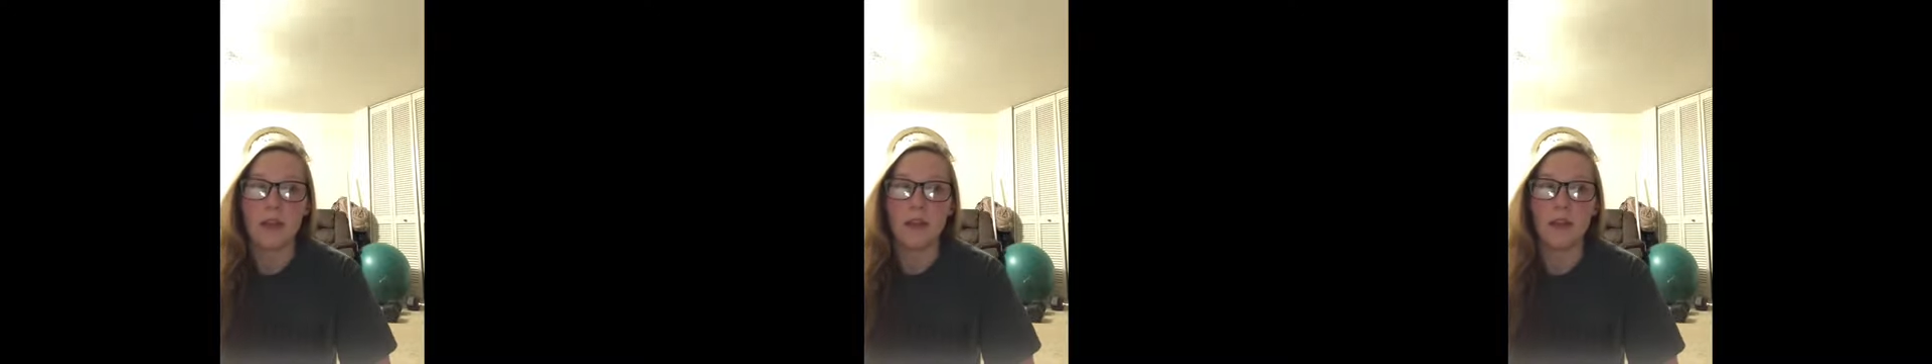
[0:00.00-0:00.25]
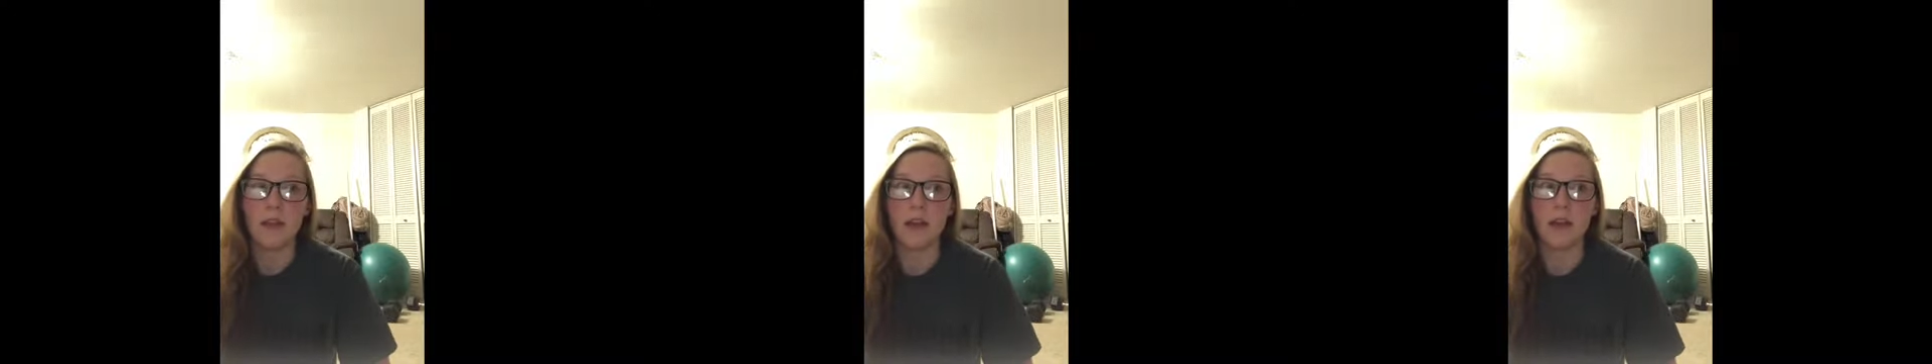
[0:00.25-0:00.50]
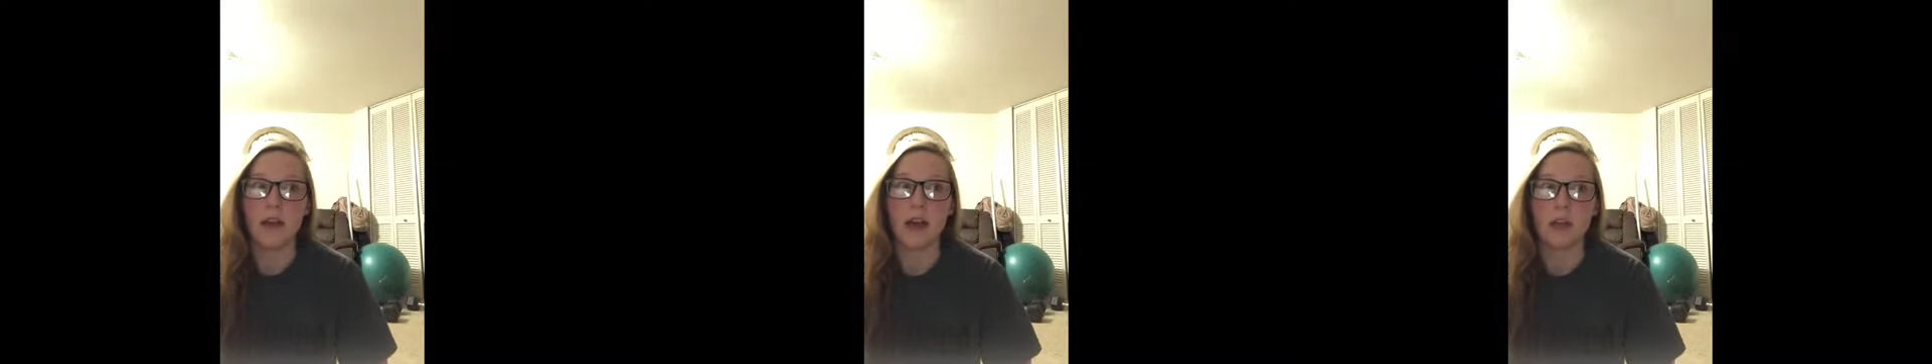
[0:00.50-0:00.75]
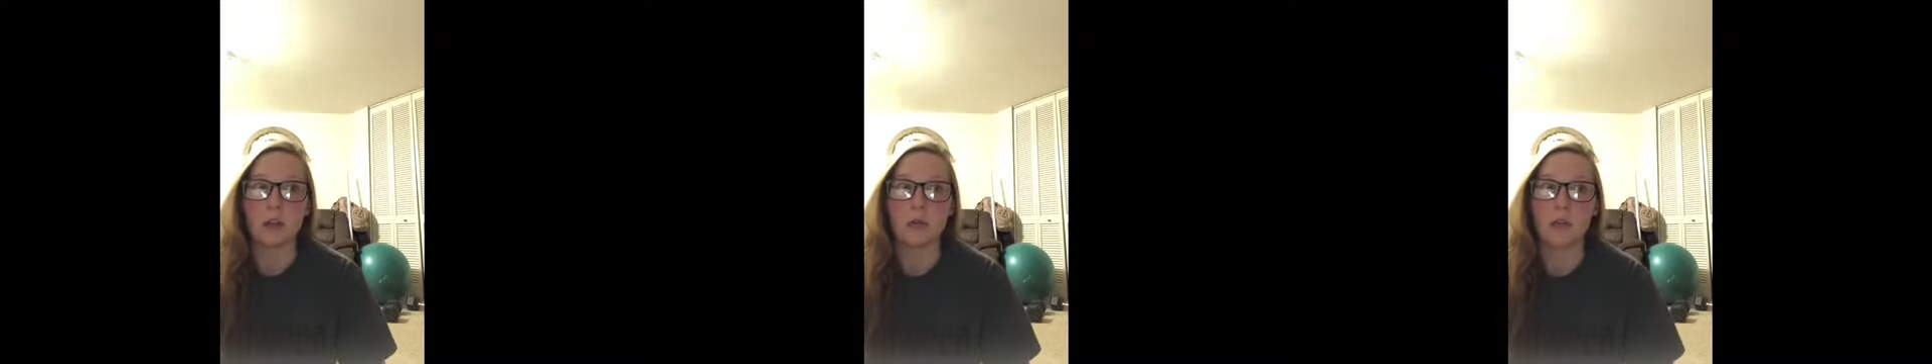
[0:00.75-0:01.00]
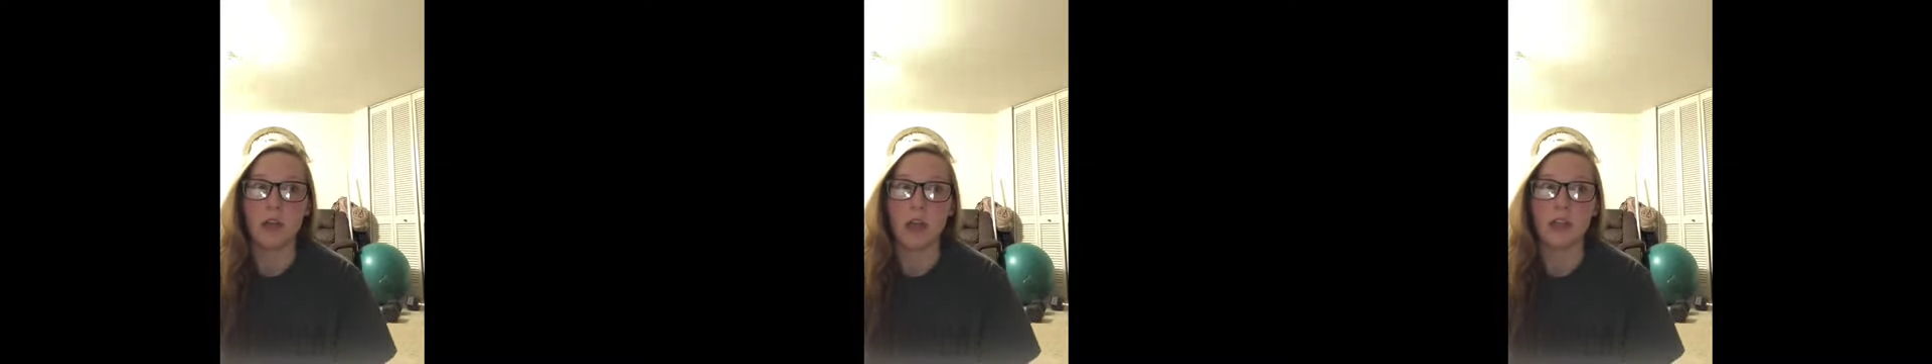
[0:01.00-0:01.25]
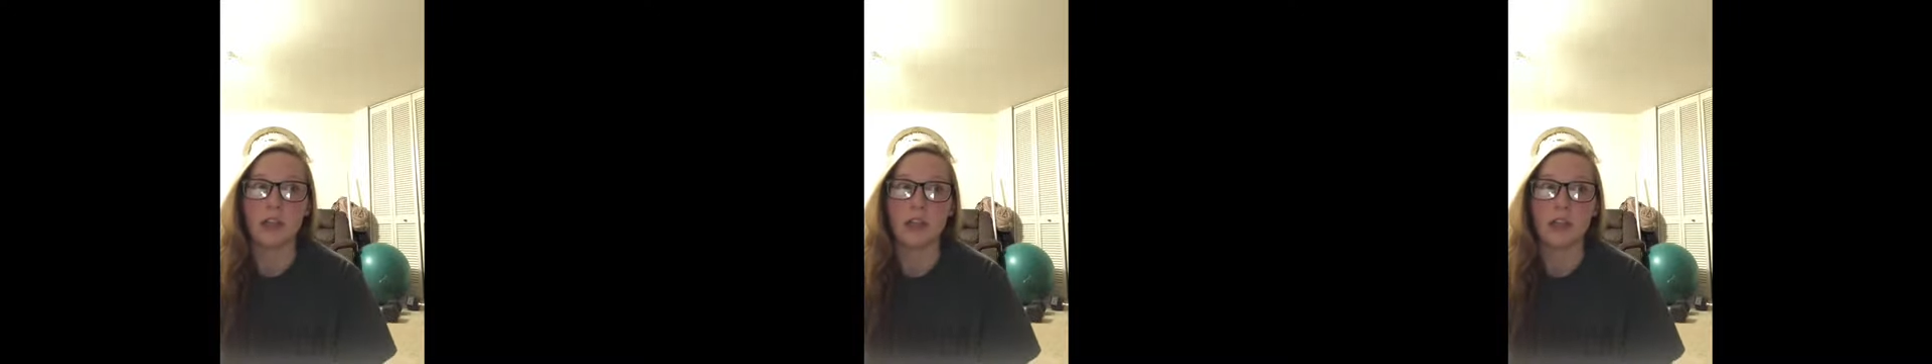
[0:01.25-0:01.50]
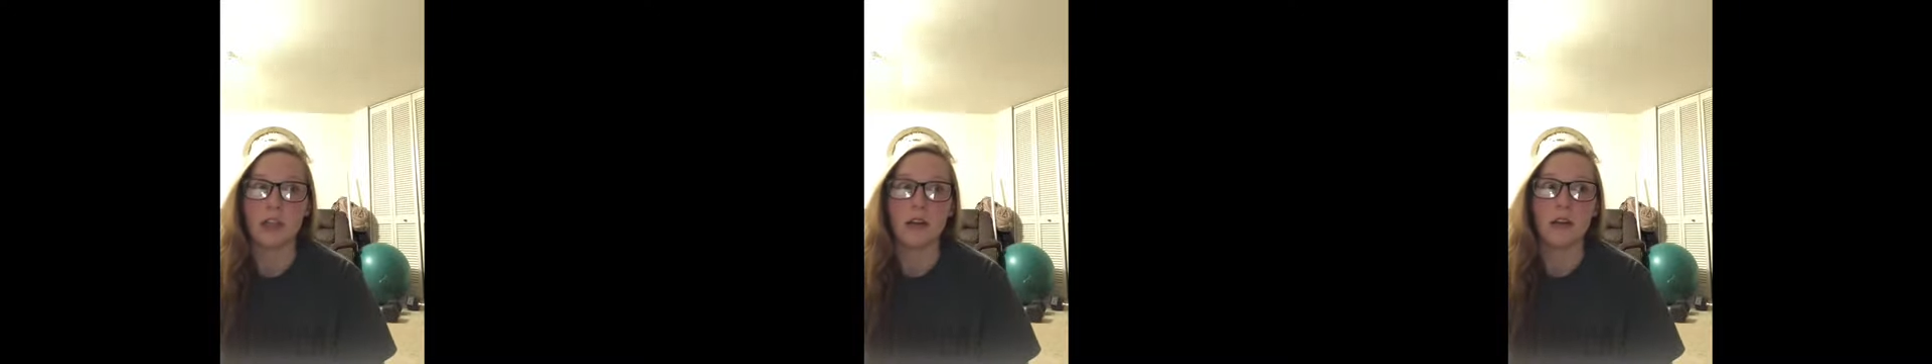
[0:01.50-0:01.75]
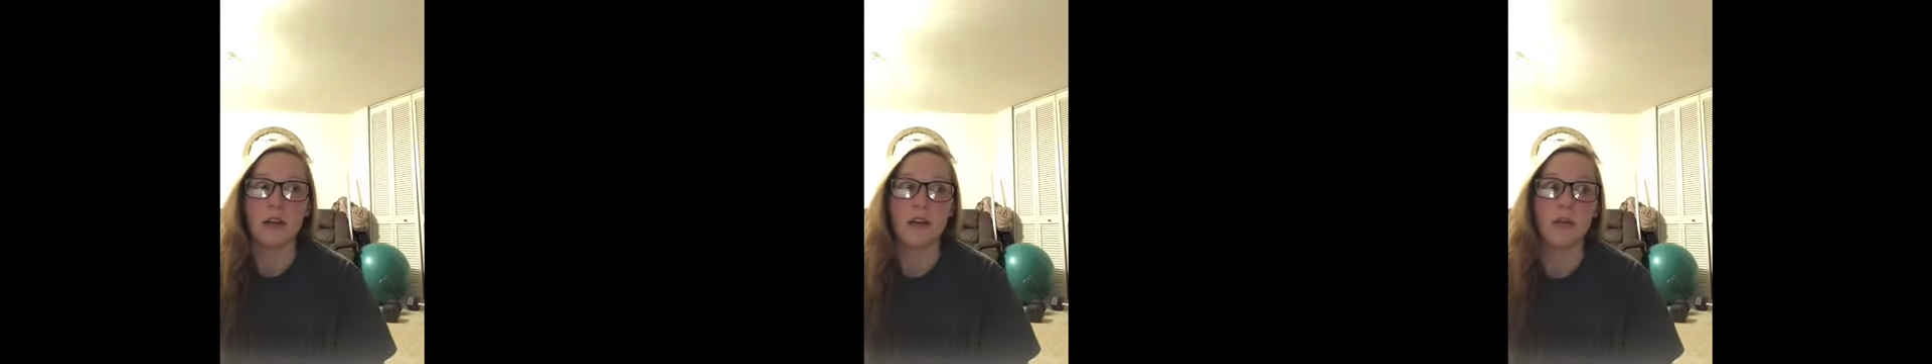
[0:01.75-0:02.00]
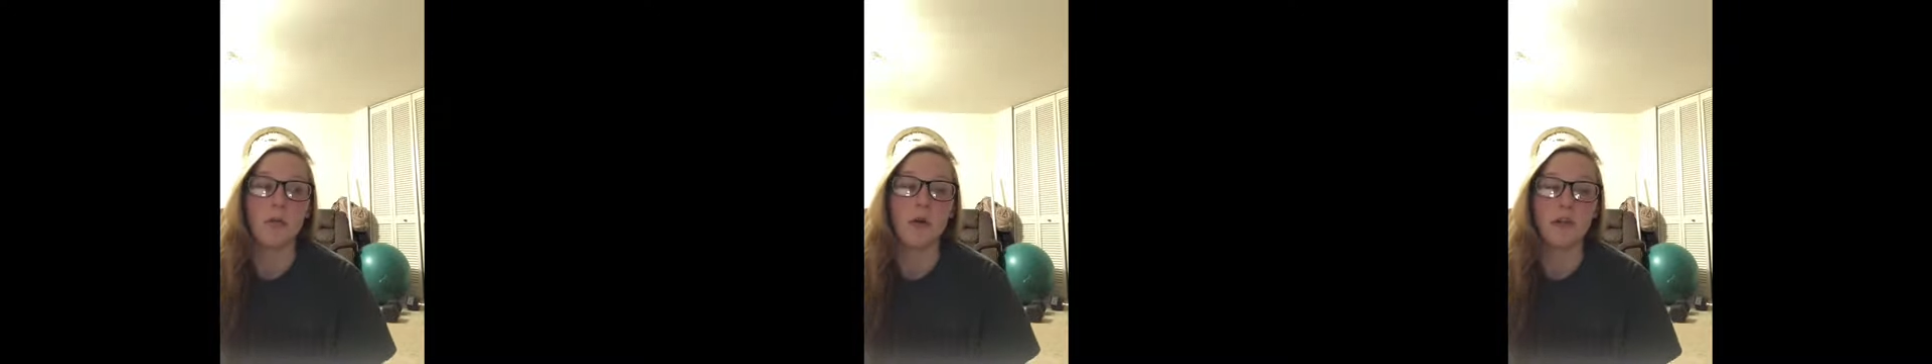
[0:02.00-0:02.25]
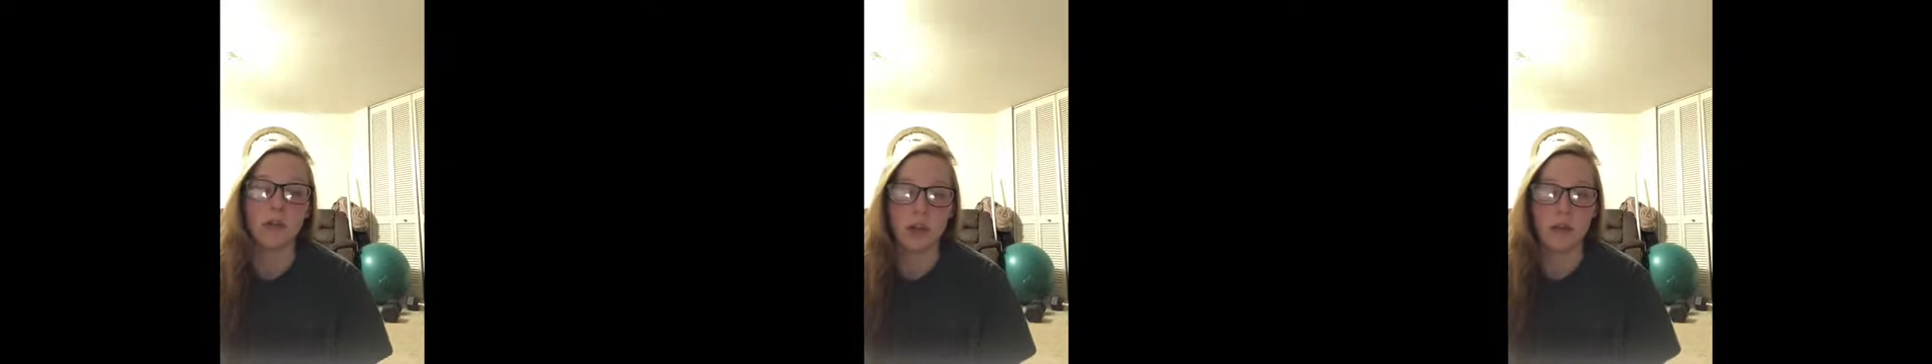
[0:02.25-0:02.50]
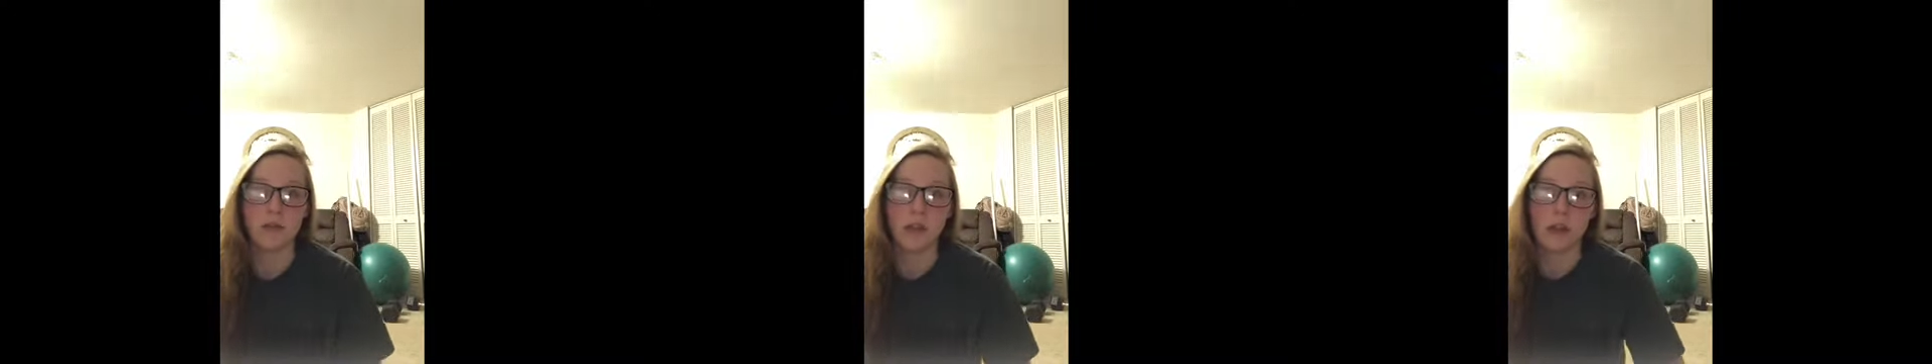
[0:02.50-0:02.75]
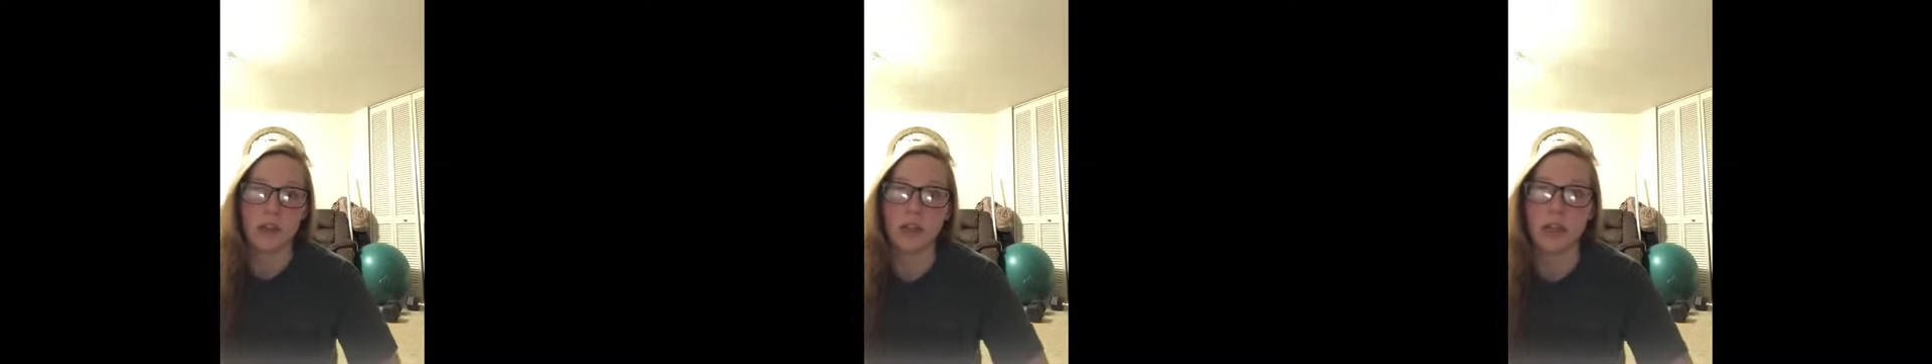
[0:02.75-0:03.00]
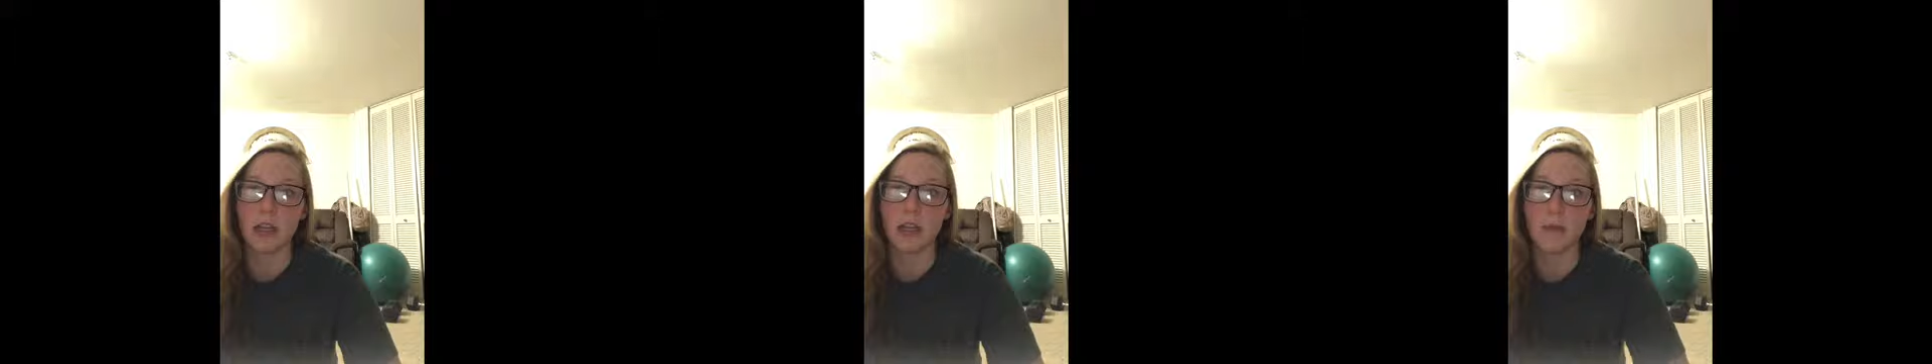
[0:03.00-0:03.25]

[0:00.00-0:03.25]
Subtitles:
the actual lunging, the motion of lunging